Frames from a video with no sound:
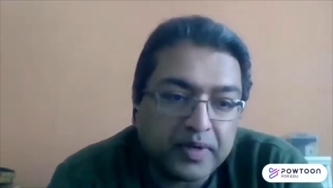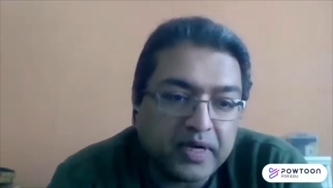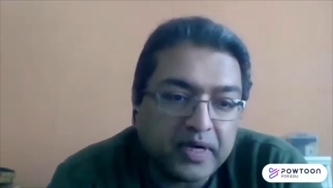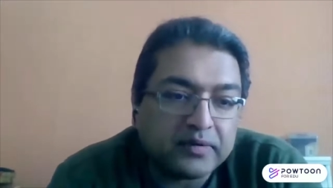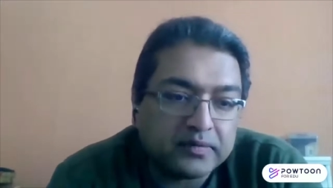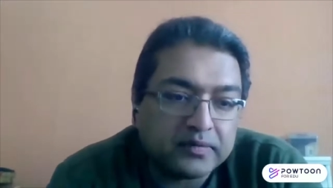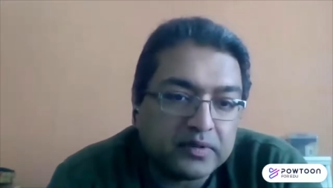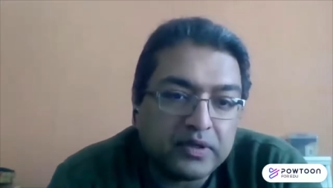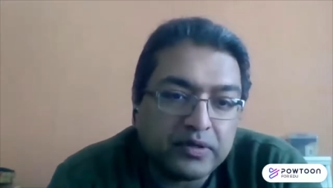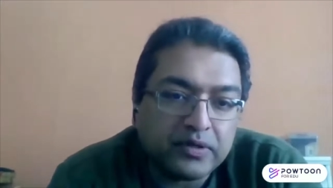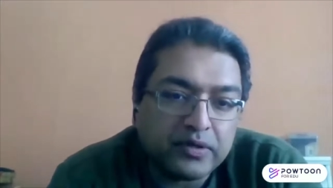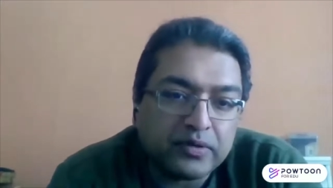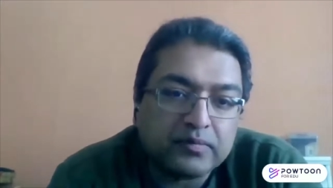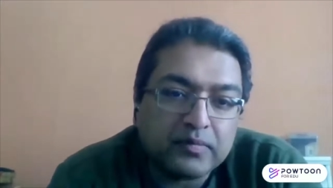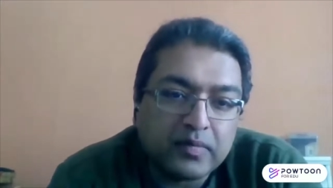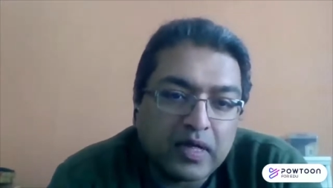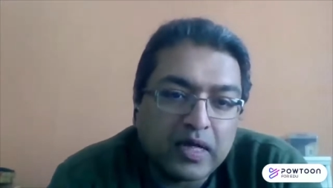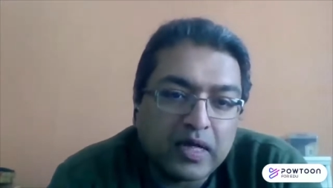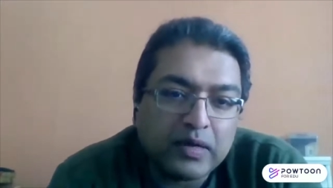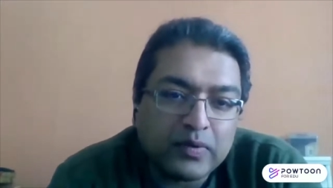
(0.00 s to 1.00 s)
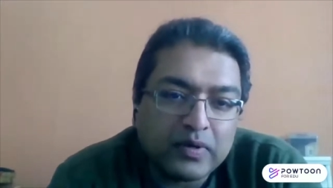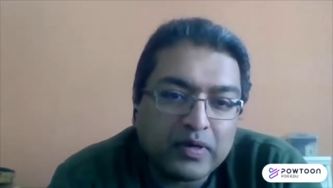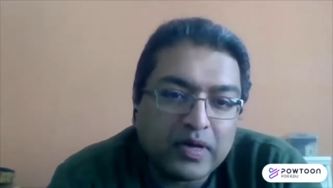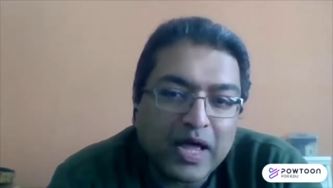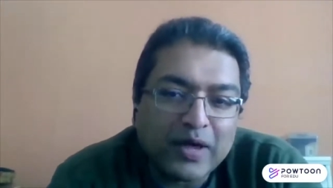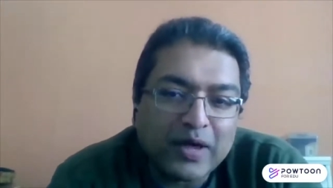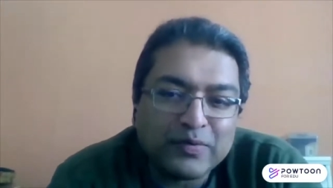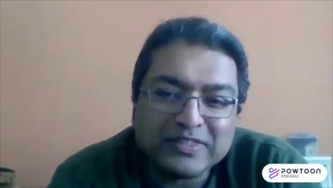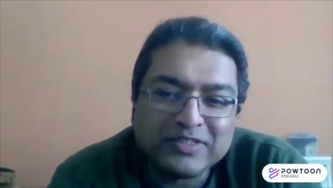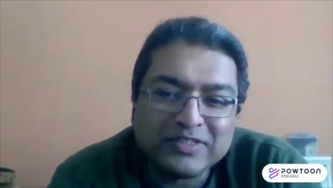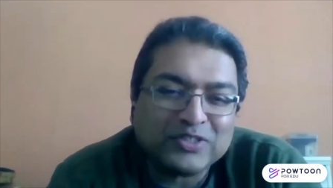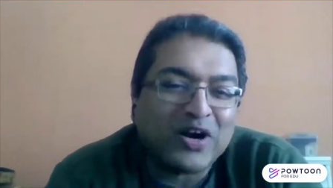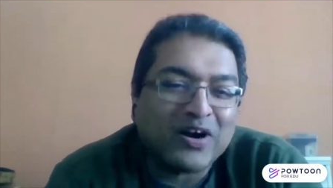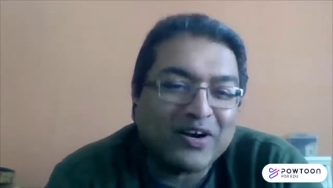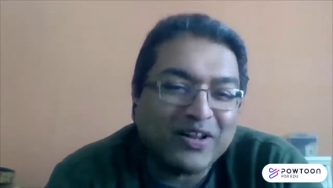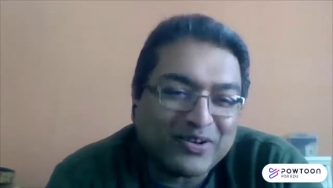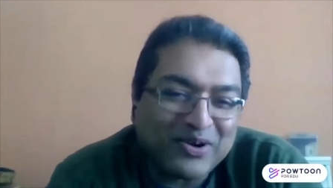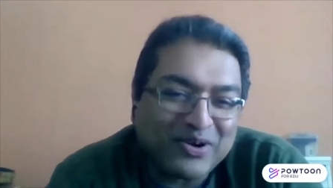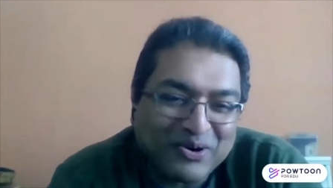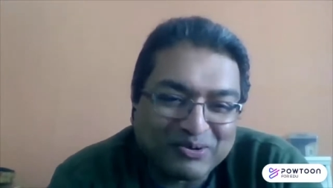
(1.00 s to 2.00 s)
But you know, I would I would
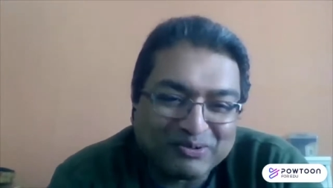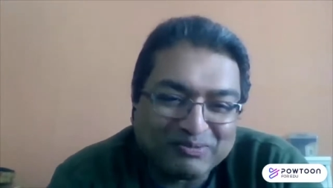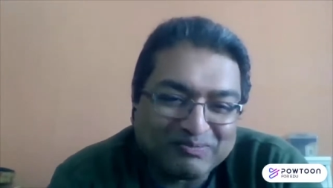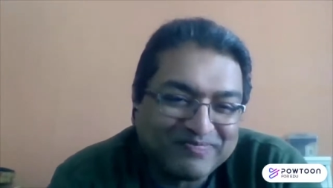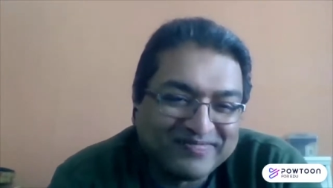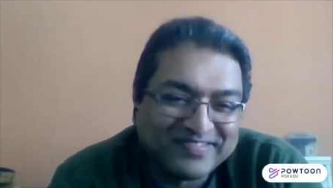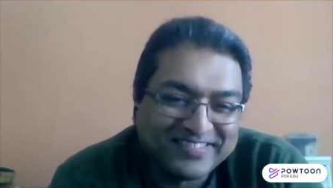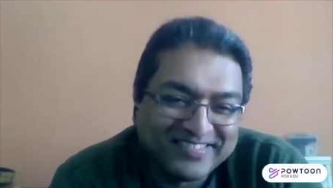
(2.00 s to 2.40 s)
start at home